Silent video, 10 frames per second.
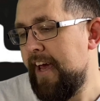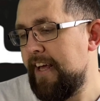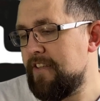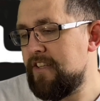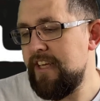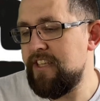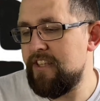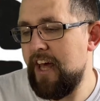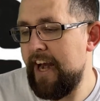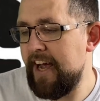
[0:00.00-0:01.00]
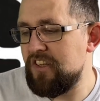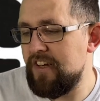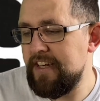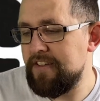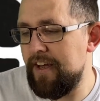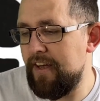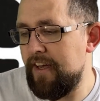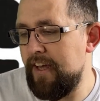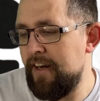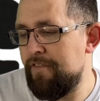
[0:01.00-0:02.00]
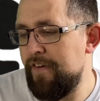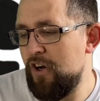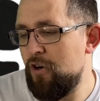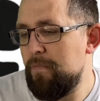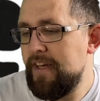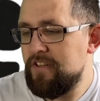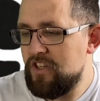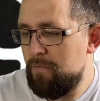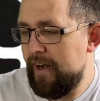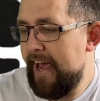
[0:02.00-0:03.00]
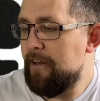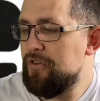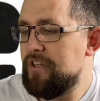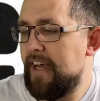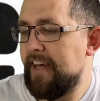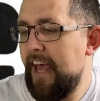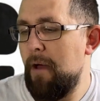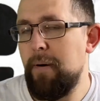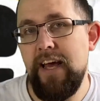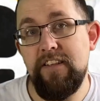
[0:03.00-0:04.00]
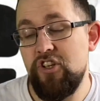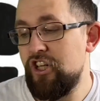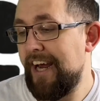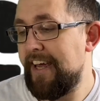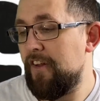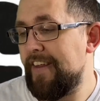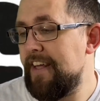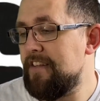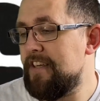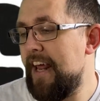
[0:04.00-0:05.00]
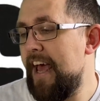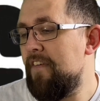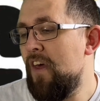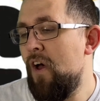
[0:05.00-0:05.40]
insist that an actor is in a film is someone else and get a player to check on the internet.